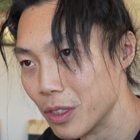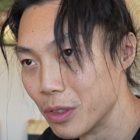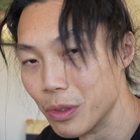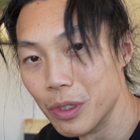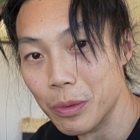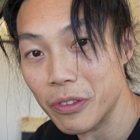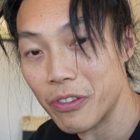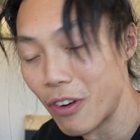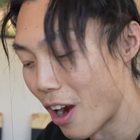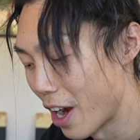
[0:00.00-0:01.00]
do a little
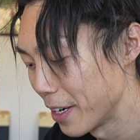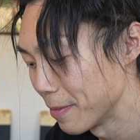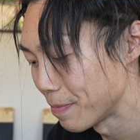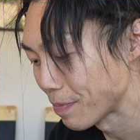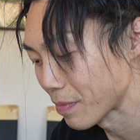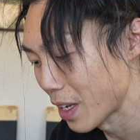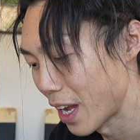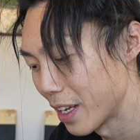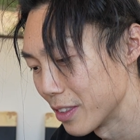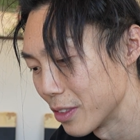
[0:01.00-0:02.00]
fry,
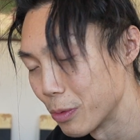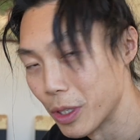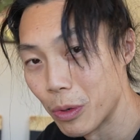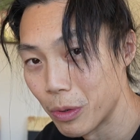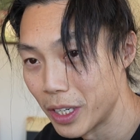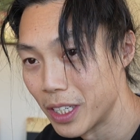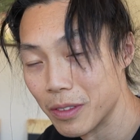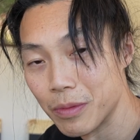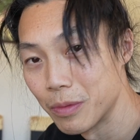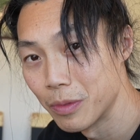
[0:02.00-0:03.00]
and we all eat
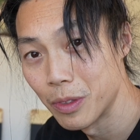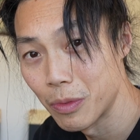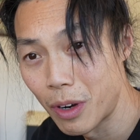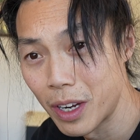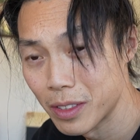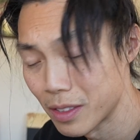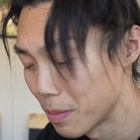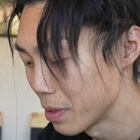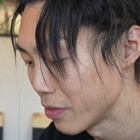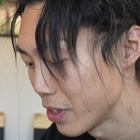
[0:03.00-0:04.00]
it with rice and a
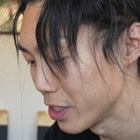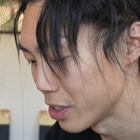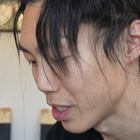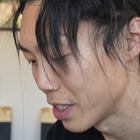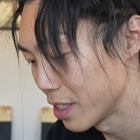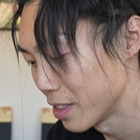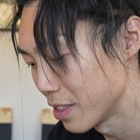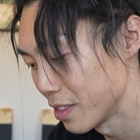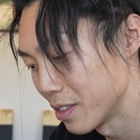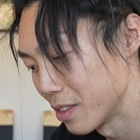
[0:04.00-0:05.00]
bit of veg. And then
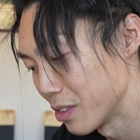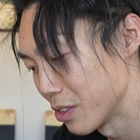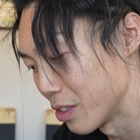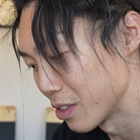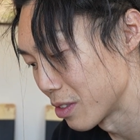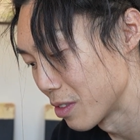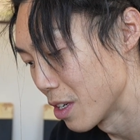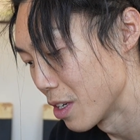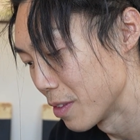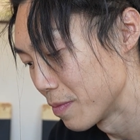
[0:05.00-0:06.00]
this is the desserts.
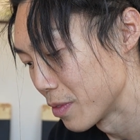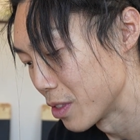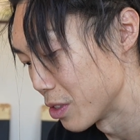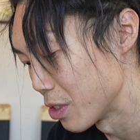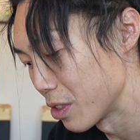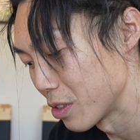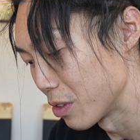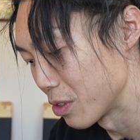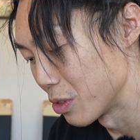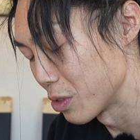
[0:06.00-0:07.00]
Dessert's
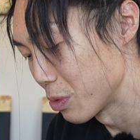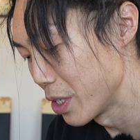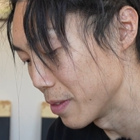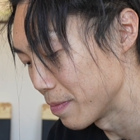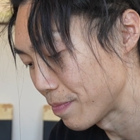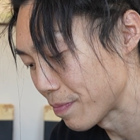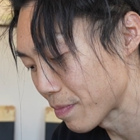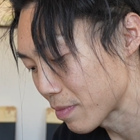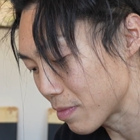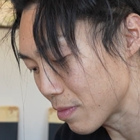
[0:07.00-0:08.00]
not too sweet.
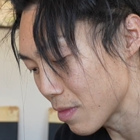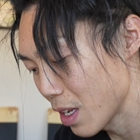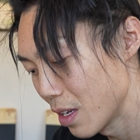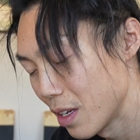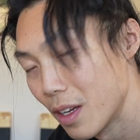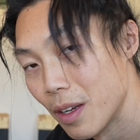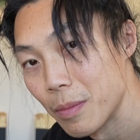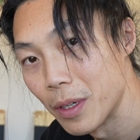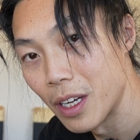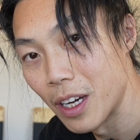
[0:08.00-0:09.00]

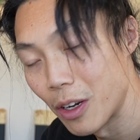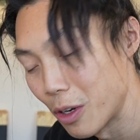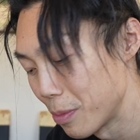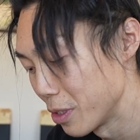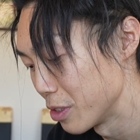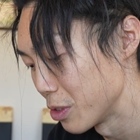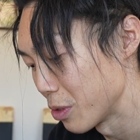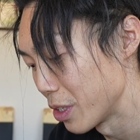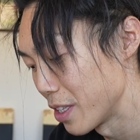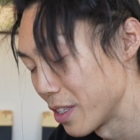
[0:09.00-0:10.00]
But I hope you
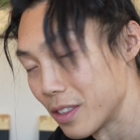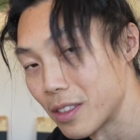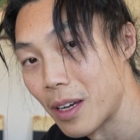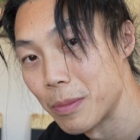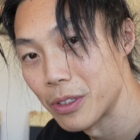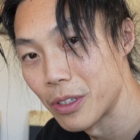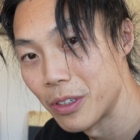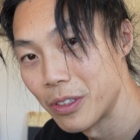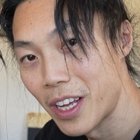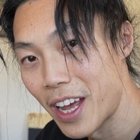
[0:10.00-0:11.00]
enjoyed this
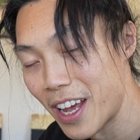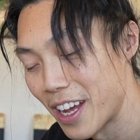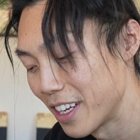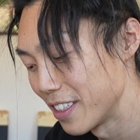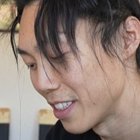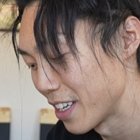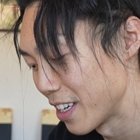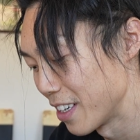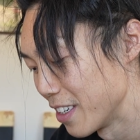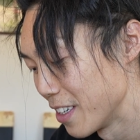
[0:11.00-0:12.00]
episode and
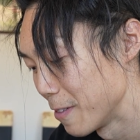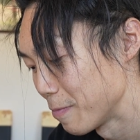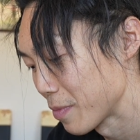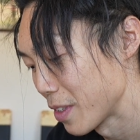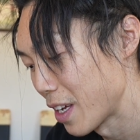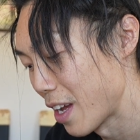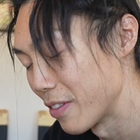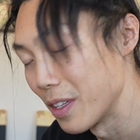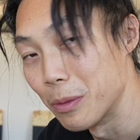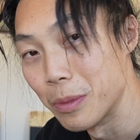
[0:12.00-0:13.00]
have
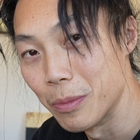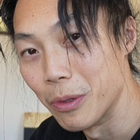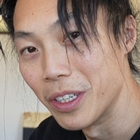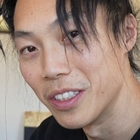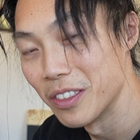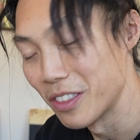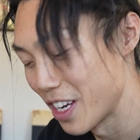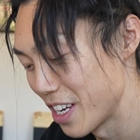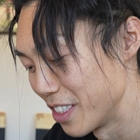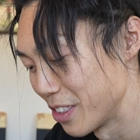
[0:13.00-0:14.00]
a little bit more
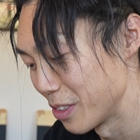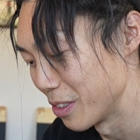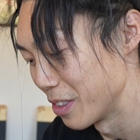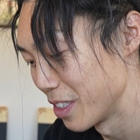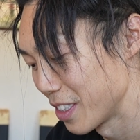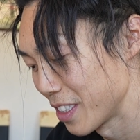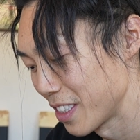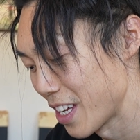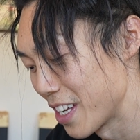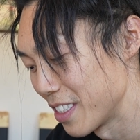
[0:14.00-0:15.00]
insight into
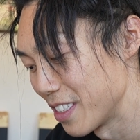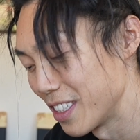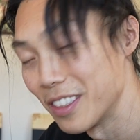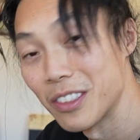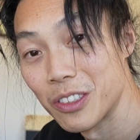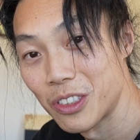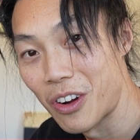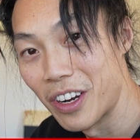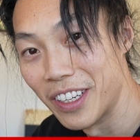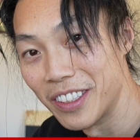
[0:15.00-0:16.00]
Cantonese,
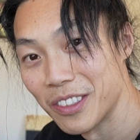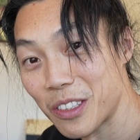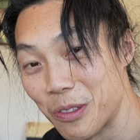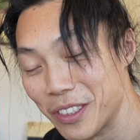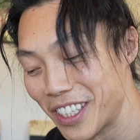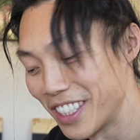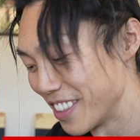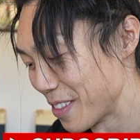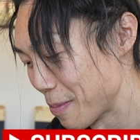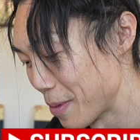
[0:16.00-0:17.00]
Chinese cuisine.
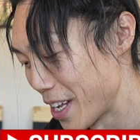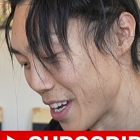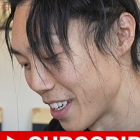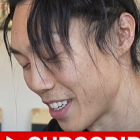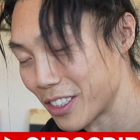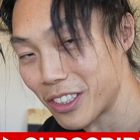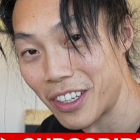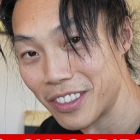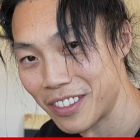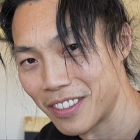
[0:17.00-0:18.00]
But catch you
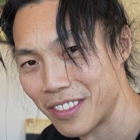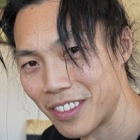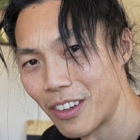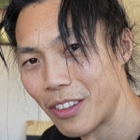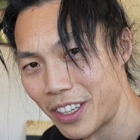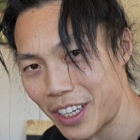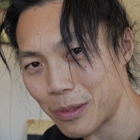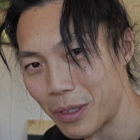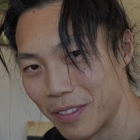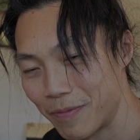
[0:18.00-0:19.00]
guys on the
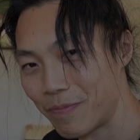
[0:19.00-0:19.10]
next one.